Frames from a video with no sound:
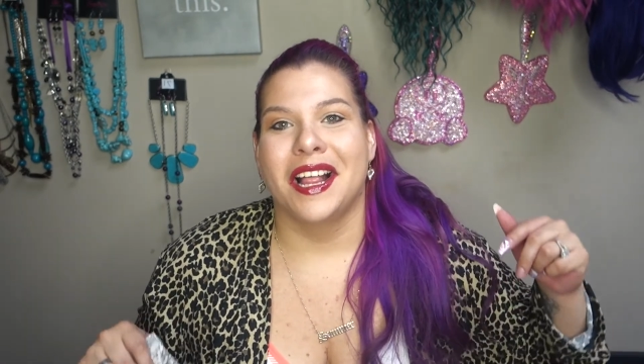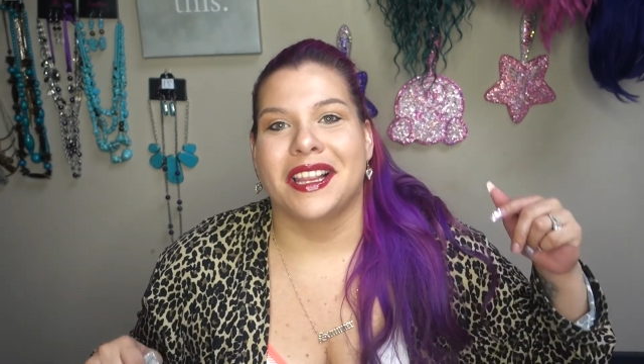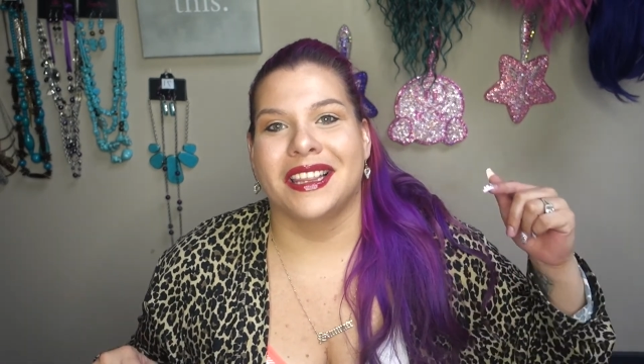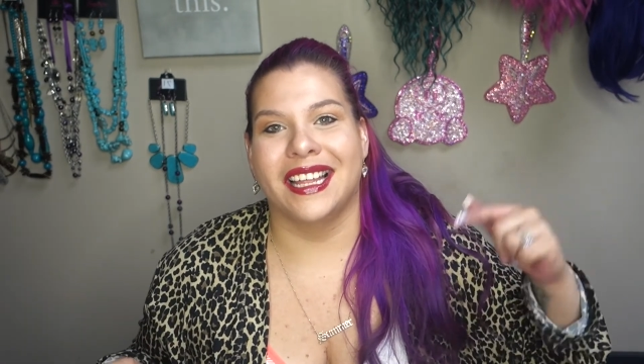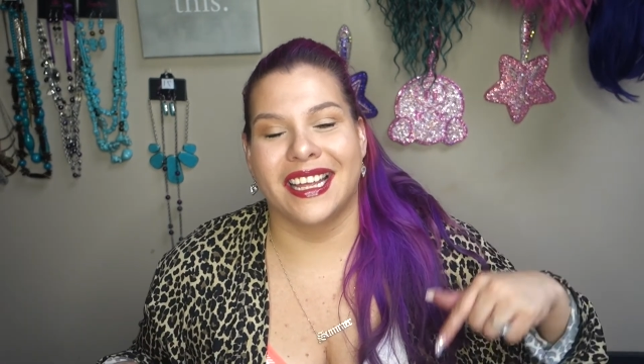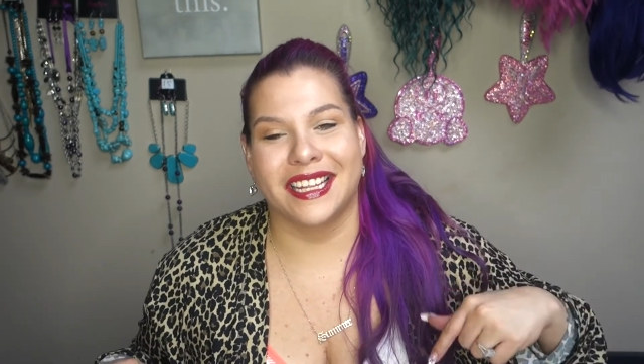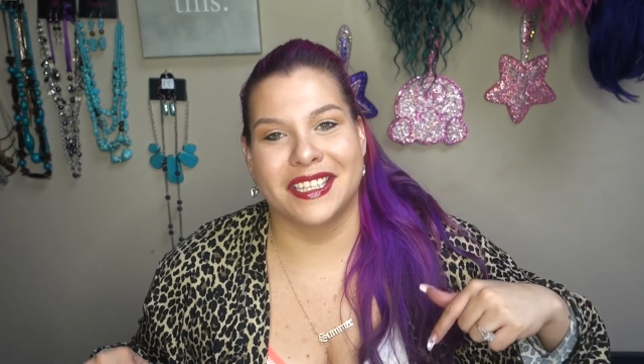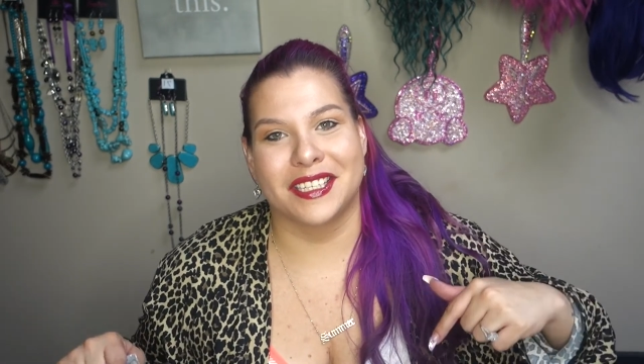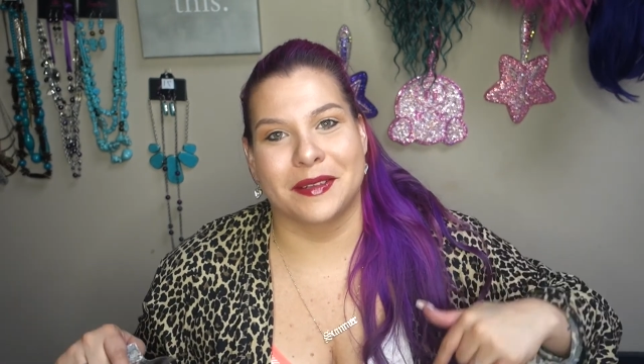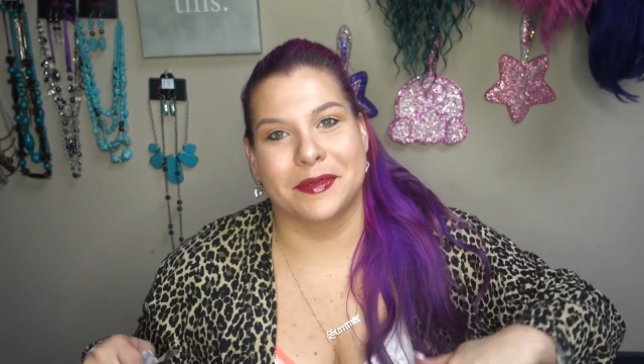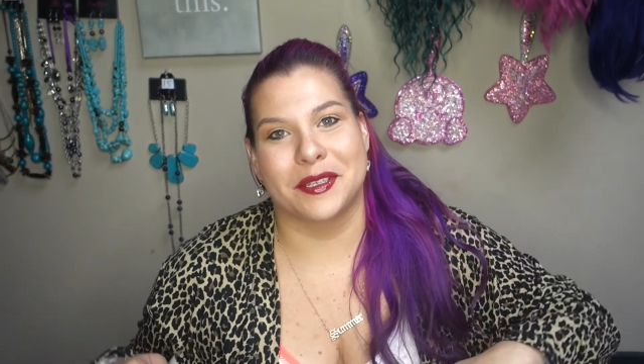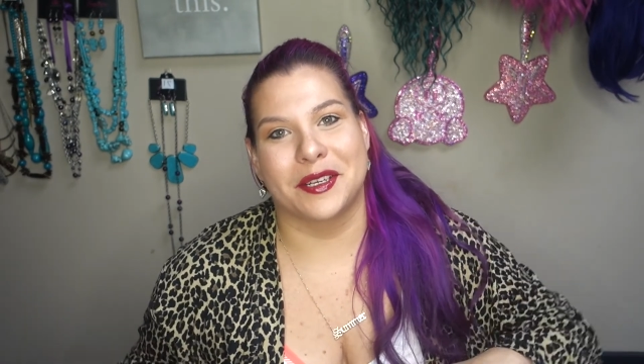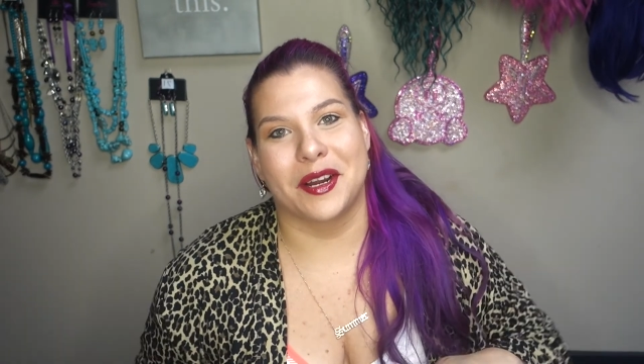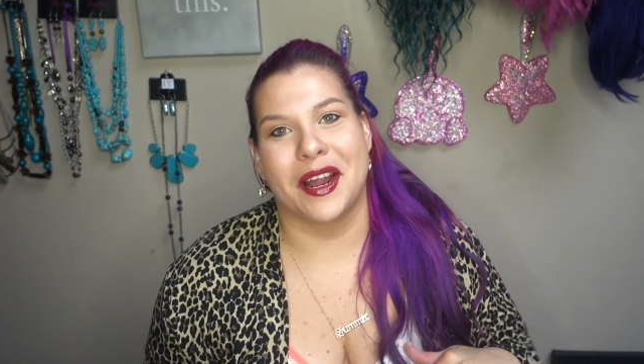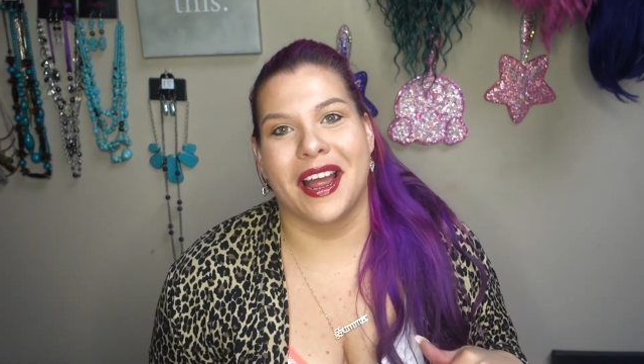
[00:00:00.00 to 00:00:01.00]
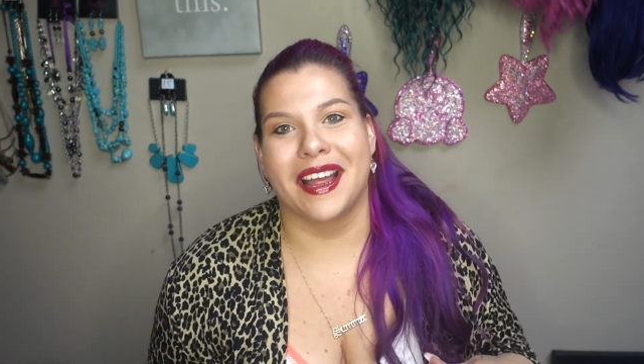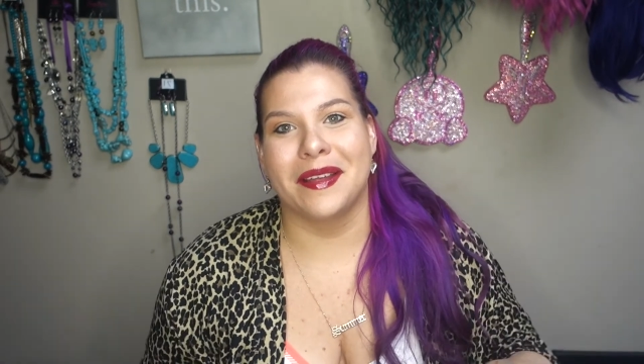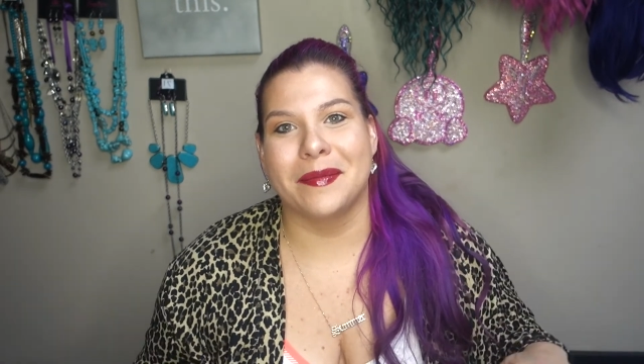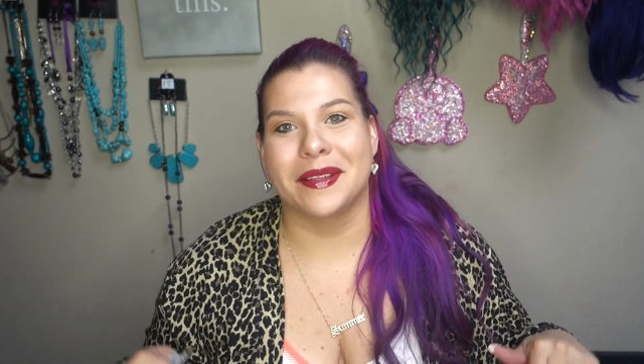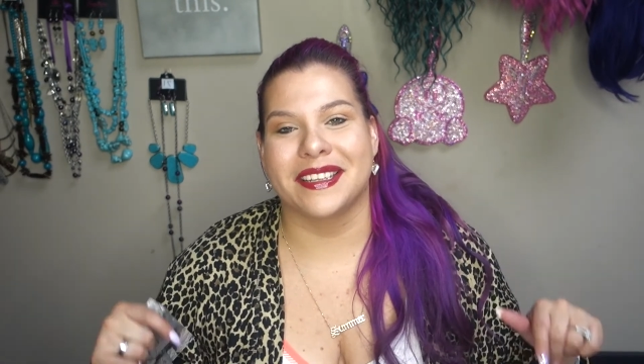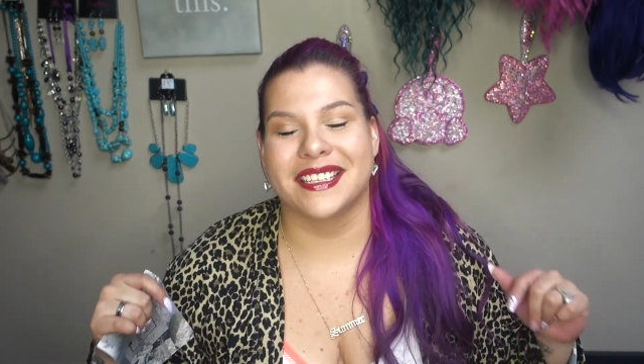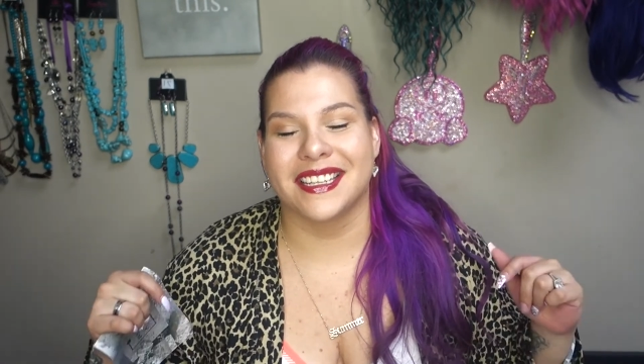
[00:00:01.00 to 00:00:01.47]
like and
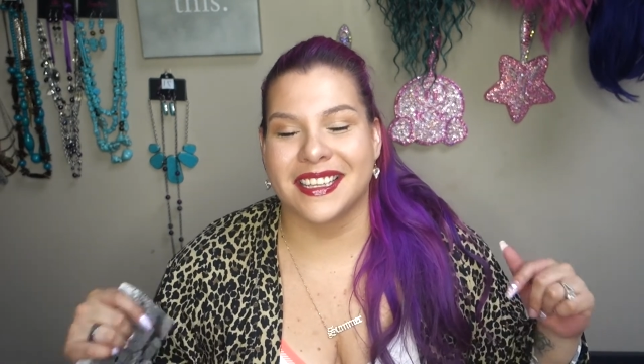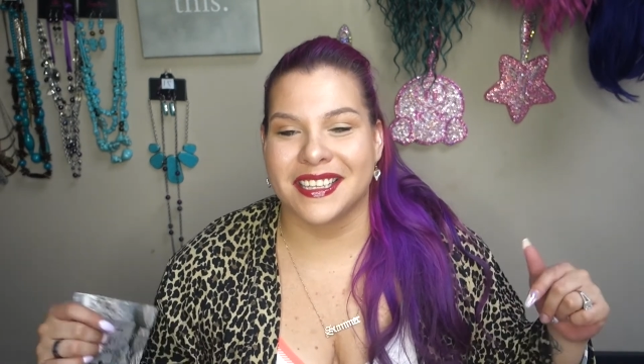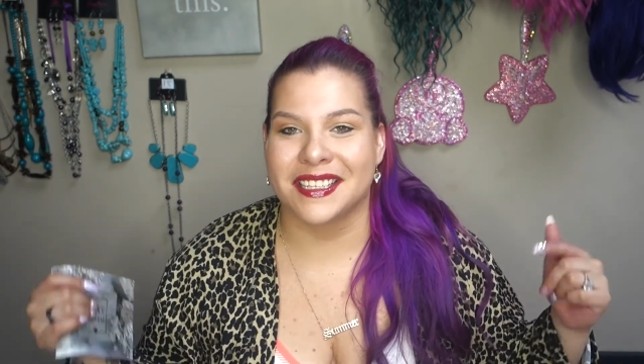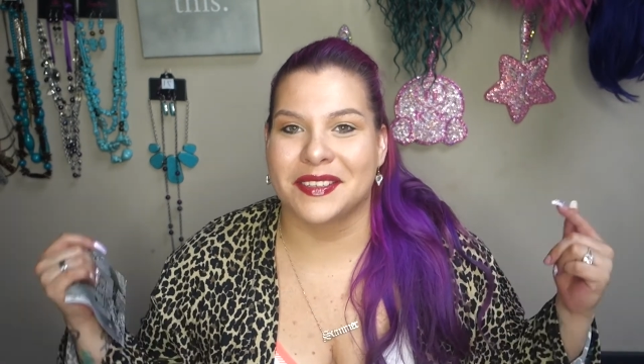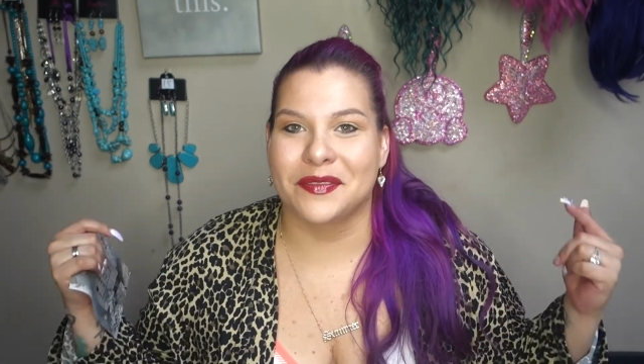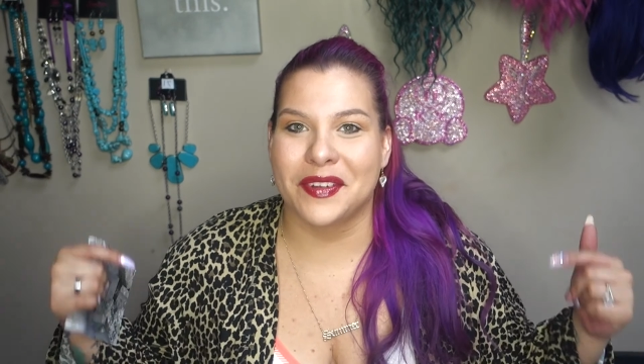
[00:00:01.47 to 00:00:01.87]
subscribe to this